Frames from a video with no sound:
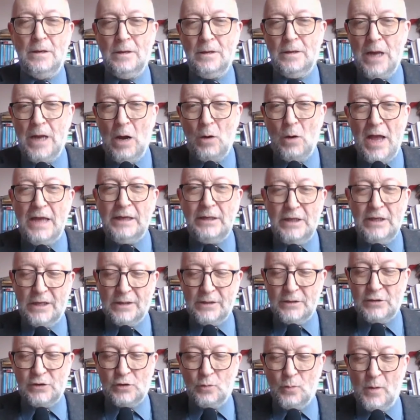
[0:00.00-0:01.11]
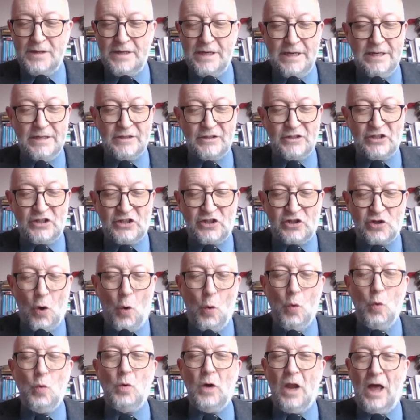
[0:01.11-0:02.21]
Now, Eliot, when he
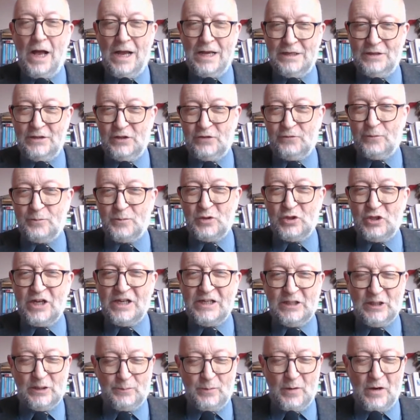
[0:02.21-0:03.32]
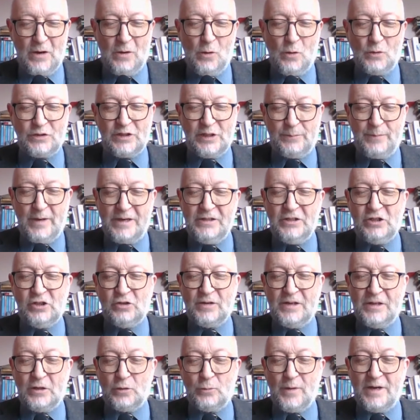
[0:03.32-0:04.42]
stole lines from Shakespeare or Spenser
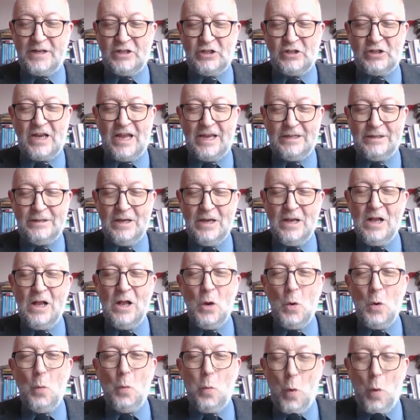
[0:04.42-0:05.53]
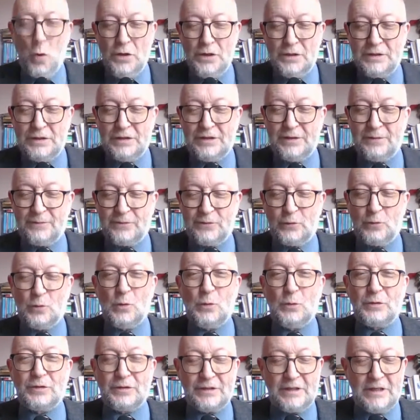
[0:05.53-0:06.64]
in The Wasteland, wouldn't have
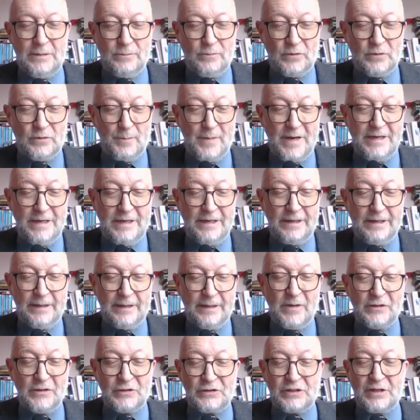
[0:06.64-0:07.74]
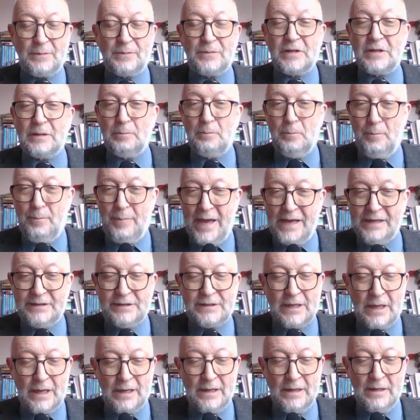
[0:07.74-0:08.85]
thought that he was making them into something
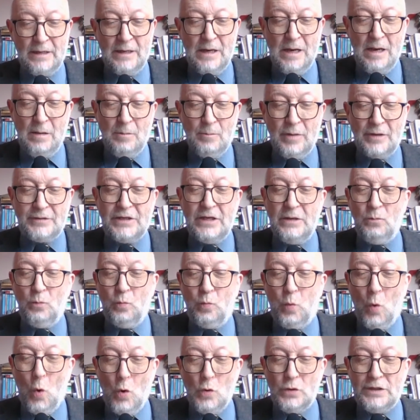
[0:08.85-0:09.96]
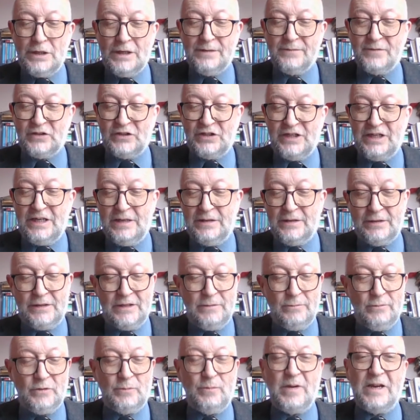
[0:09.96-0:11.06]
better, but he would have seen that
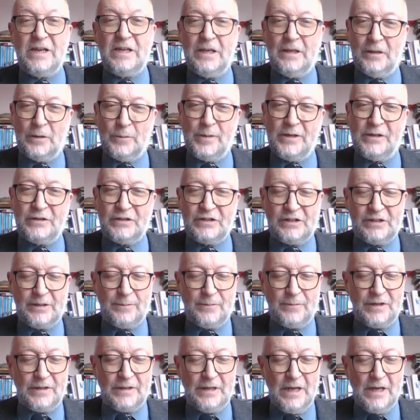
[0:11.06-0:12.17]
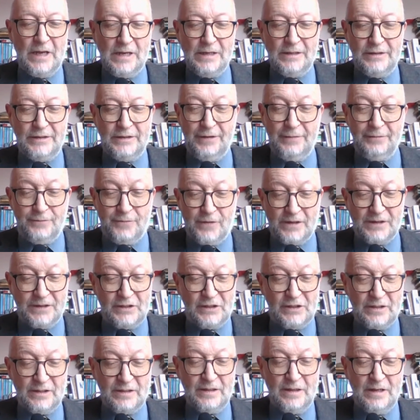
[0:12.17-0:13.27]
he was making them into something
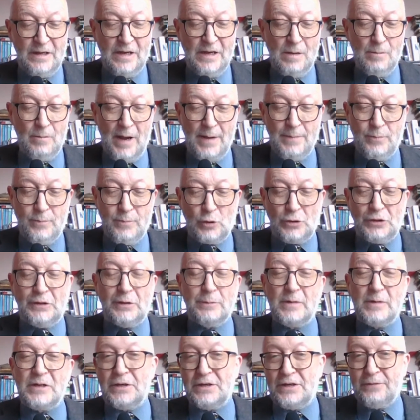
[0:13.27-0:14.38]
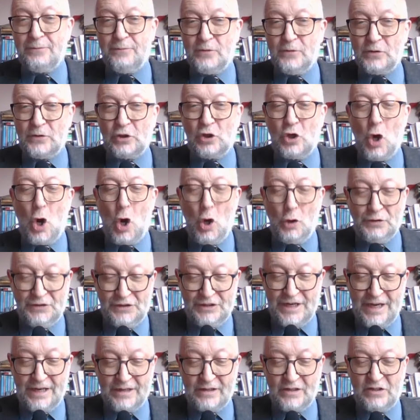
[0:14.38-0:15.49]
different by putting them in a different
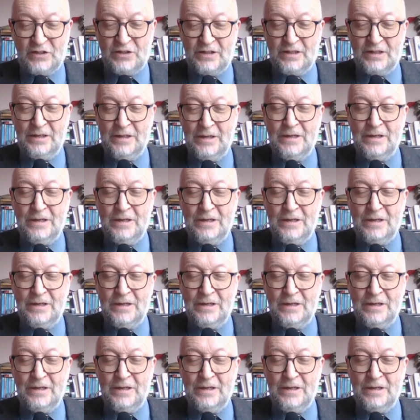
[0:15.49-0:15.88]
context.